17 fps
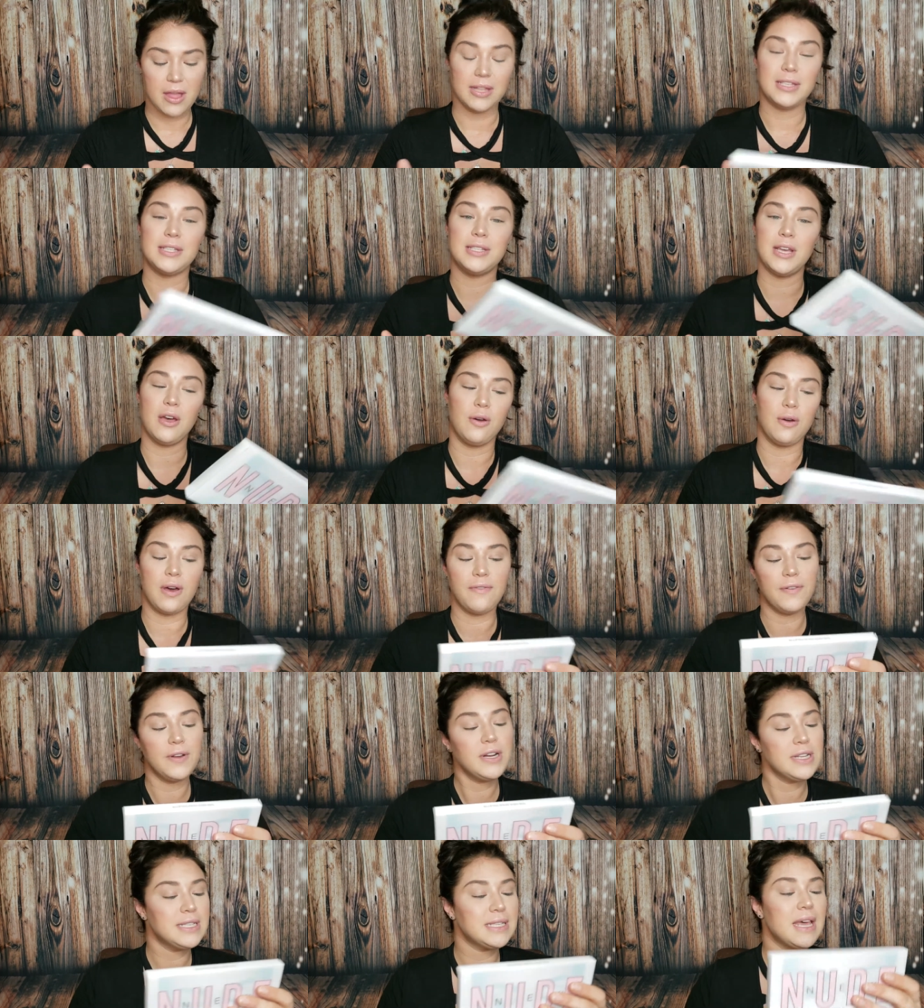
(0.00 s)
So
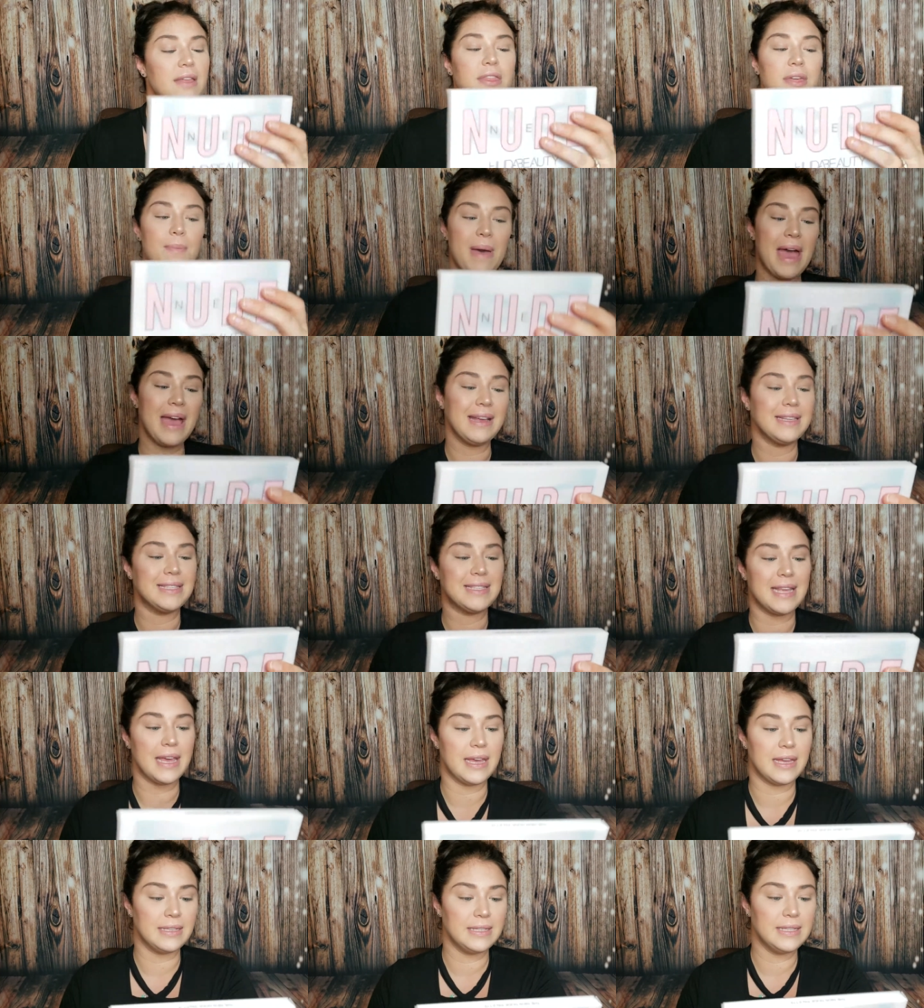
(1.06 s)
first, the back
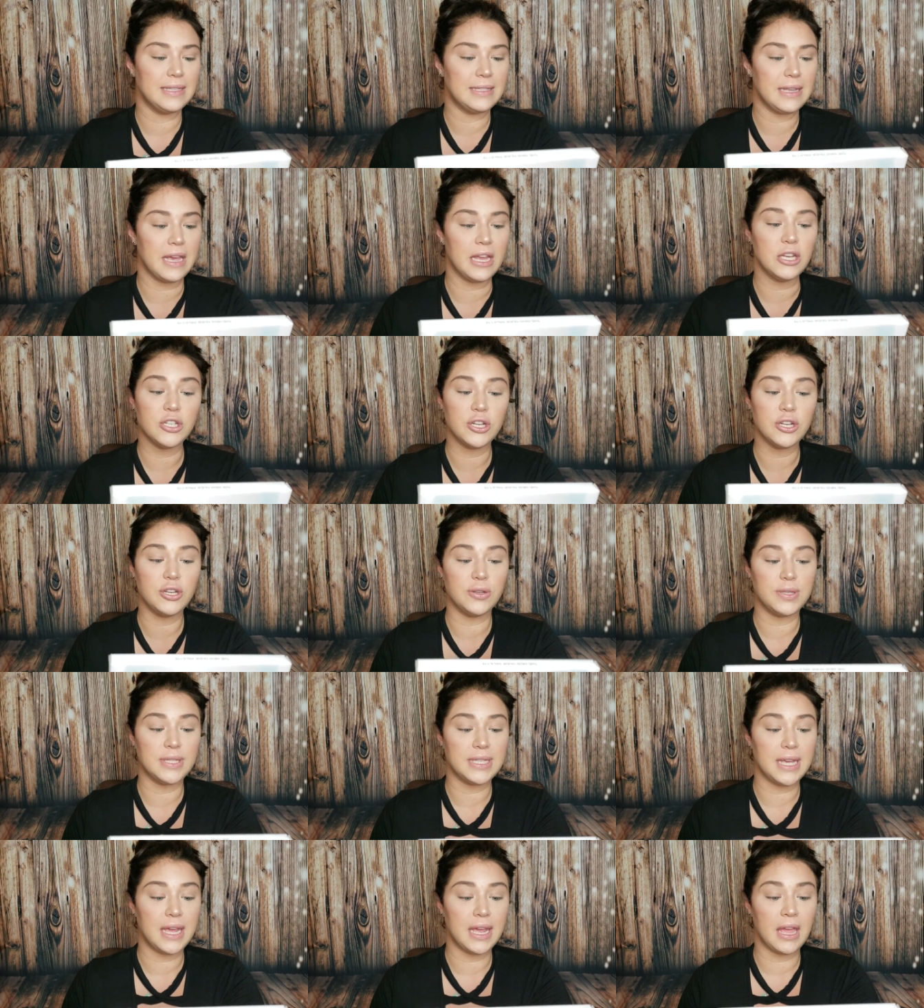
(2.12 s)
says,
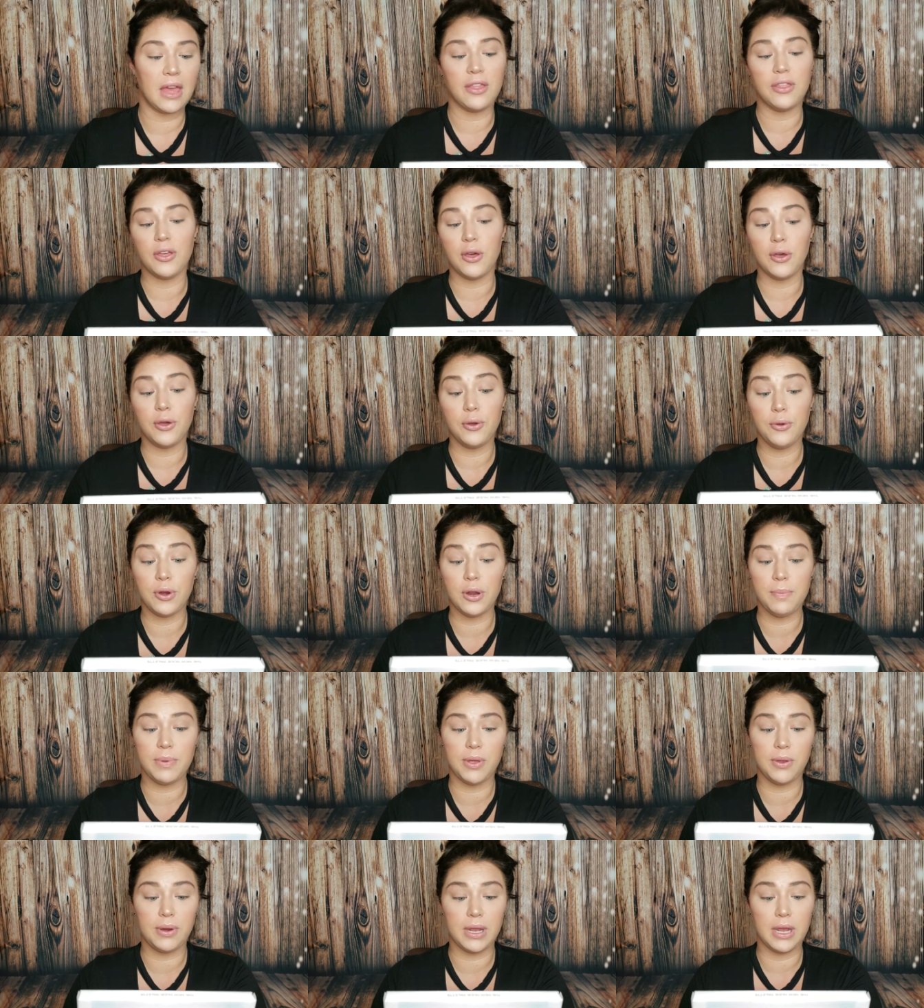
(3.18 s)
introducing the Huda
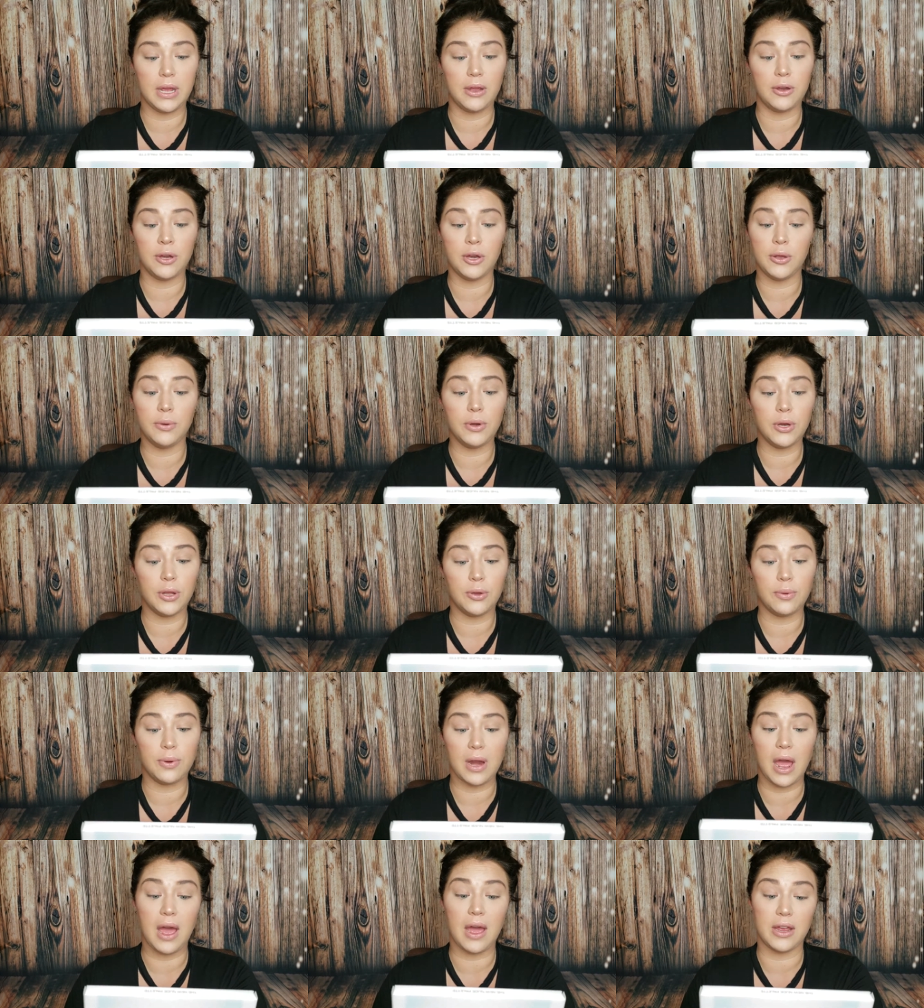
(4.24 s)
Beauty New
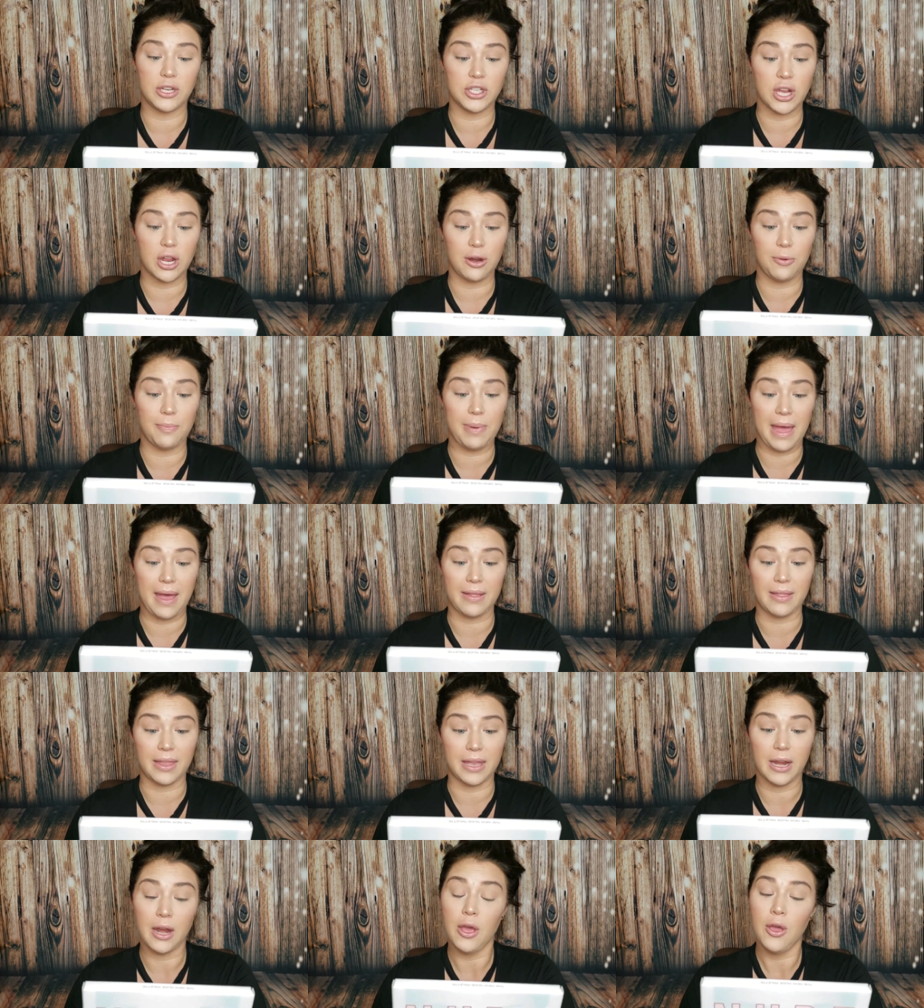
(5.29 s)
Nude Eyeshadow
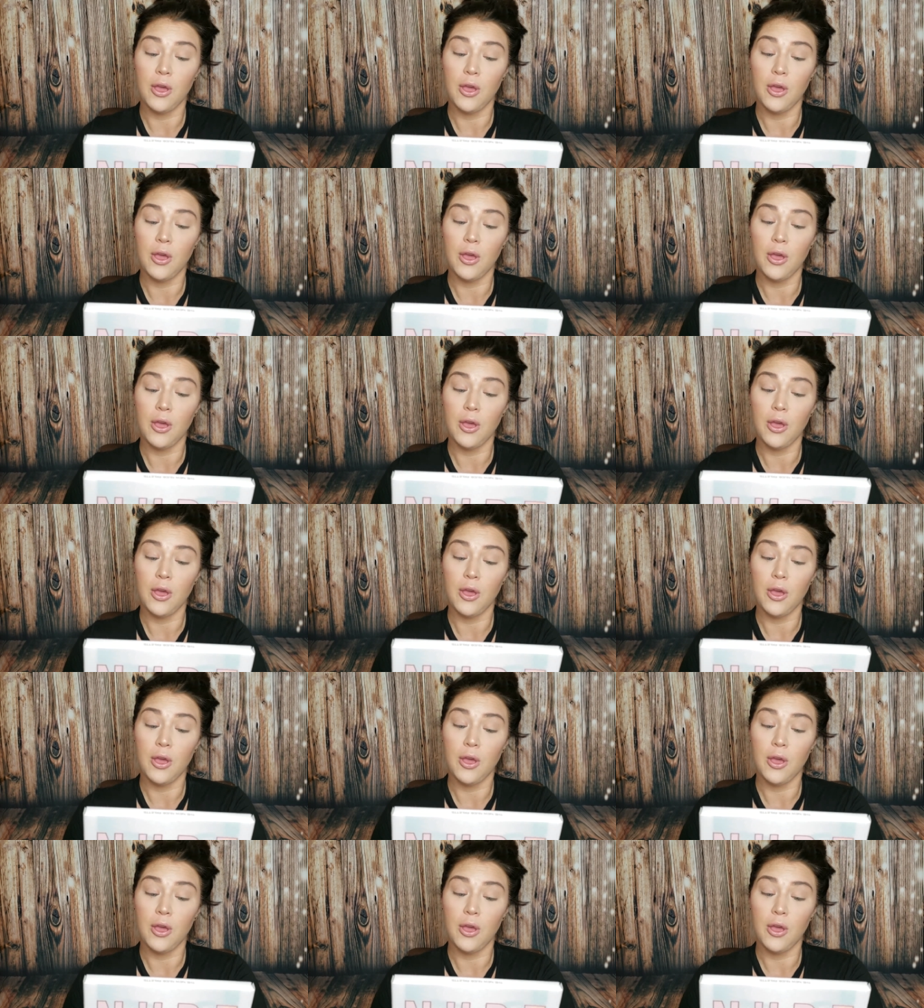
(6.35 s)
Palette,